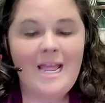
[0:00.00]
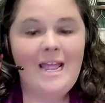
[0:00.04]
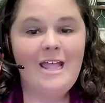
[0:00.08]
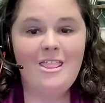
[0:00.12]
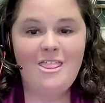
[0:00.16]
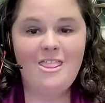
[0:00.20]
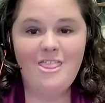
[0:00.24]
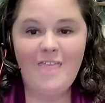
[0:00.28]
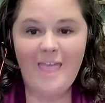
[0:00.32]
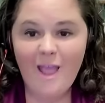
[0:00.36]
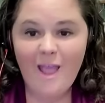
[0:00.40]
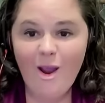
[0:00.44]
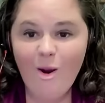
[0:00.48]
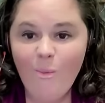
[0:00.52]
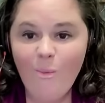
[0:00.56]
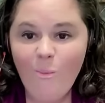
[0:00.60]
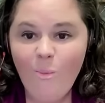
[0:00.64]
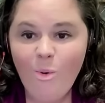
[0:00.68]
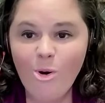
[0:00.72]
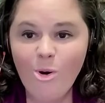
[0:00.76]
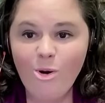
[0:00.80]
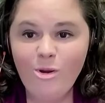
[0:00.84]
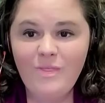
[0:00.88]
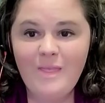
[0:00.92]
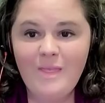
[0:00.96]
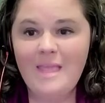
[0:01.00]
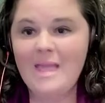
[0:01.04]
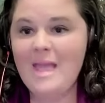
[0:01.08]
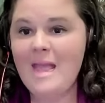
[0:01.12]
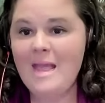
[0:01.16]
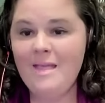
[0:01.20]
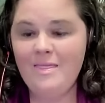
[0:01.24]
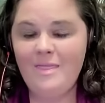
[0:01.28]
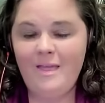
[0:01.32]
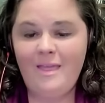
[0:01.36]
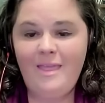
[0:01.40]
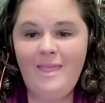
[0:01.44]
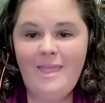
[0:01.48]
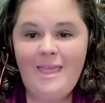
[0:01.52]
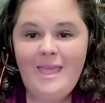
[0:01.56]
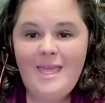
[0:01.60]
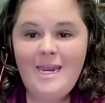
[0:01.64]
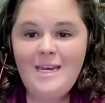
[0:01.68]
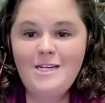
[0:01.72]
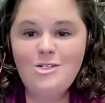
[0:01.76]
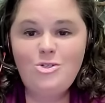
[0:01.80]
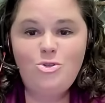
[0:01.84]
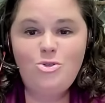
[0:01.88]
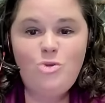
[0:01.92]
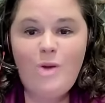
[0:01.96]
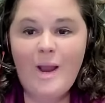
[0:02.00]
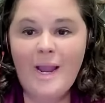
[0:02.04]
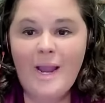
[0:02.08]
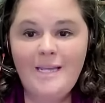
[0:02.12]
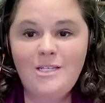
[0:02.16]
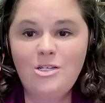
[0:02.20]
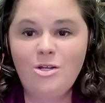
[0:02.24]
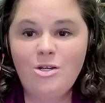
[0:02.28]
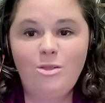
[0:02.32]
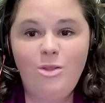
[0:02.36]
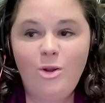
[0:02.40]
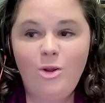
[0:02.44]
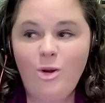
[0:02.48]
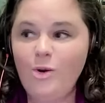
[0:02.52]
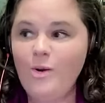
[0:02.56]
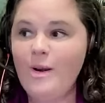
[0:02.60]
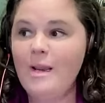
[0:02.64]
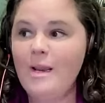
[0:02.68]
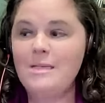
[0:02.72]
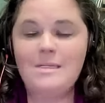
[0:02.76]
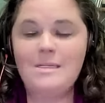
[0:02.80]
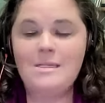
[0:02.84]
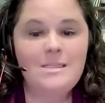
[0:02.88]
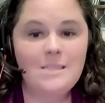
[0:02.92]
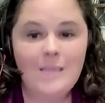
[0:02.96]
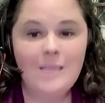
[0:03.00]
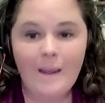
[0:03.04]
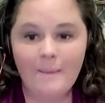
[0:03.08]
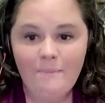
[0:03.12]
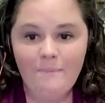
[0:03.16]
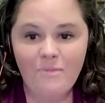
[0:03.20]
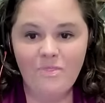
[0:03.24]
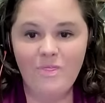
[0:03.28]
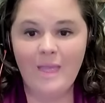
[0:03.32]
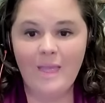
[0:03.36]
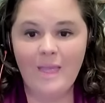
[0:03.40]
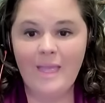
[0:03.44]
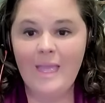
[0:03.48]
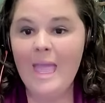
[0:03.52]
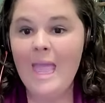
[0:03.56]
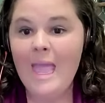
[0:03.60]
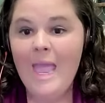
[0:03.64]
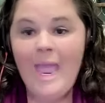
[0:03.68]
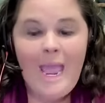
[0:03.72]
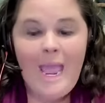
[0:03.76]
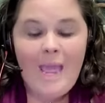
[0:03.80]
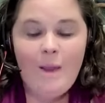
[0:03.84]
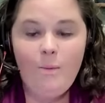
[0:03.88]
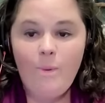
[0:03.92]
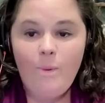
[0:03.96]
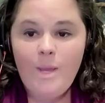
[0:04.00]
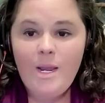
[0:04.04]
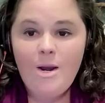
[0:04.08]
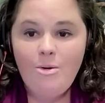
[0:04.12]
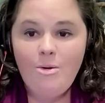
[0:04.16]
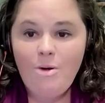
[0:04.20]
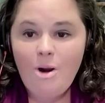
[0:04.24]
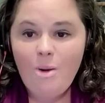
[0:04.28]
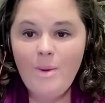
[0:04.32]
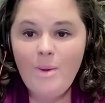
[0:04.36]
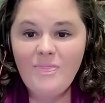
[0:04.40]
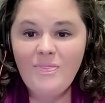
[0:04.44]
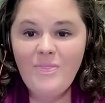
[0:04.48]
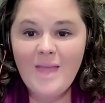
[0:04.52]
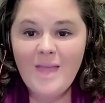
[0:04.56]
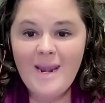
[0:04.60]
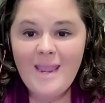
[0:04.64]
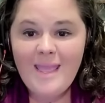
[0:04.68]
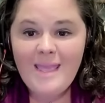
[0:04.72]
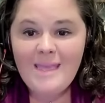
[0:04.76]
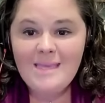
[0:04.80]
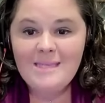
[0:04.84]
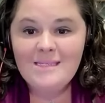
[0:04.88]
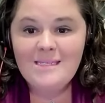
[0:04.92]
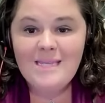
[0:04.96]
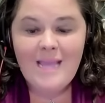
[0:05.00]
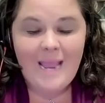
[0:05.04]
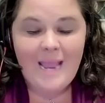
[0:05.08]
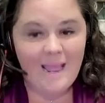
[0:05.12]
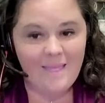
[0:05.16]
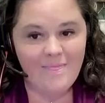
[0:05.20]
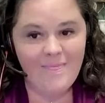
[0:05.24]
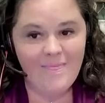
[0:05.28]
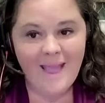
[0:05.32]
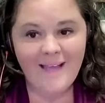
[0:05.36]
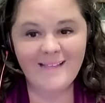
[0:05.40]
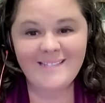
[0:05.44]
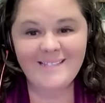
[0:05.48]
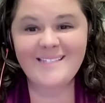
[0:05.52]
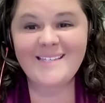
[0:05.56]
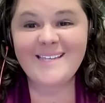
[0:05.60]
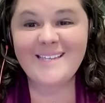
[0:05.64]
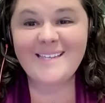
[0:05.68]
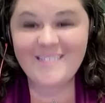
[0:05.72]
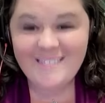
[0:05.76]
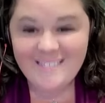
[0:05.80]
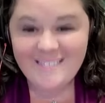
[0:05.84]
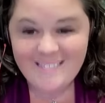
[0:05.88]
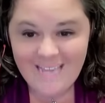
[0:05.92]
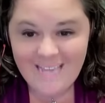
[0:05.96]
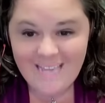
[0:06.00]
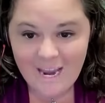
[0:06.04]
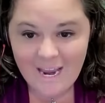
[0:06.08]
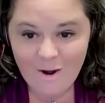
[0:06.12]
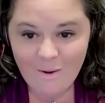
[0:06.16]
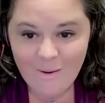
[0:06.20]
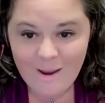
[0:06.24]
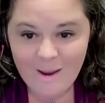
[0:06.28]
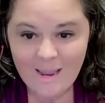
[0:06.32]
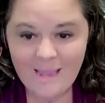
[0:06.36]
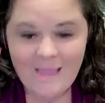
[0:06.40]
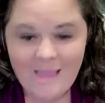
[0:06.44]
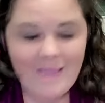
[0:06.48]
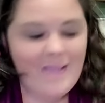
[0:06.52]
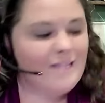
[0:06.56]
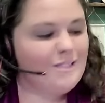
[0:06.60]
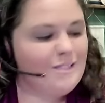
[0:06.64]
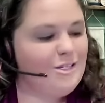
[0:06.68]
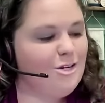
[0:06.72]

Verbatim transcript: They are worthy. The kid is trying to learn something, and we don't know what that is. And that's scary.